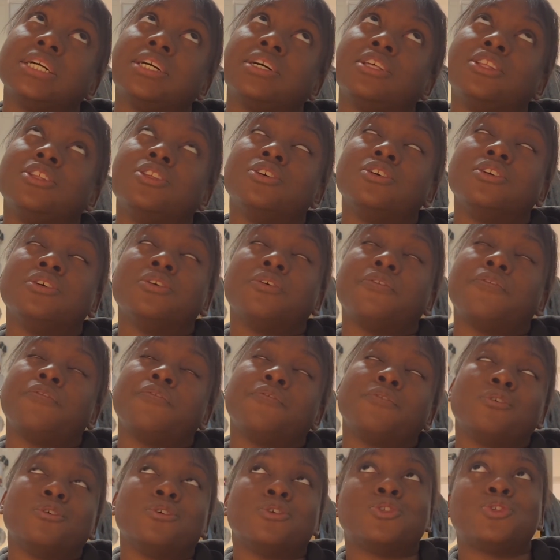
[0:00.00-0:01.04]
the
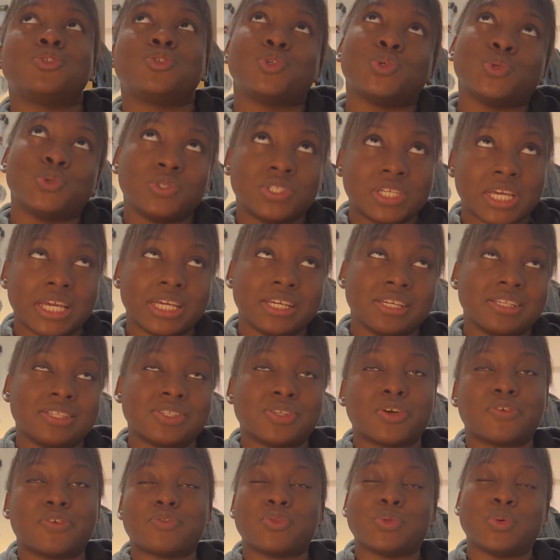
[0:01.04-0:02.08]
first 2 days
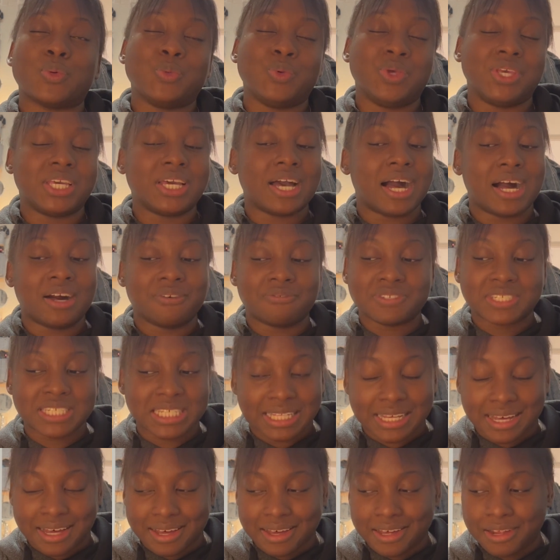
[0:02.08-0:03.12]
the week after
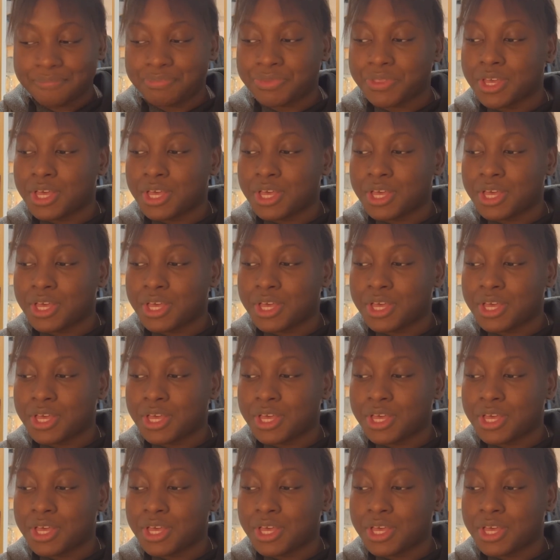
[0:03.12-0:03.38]
that.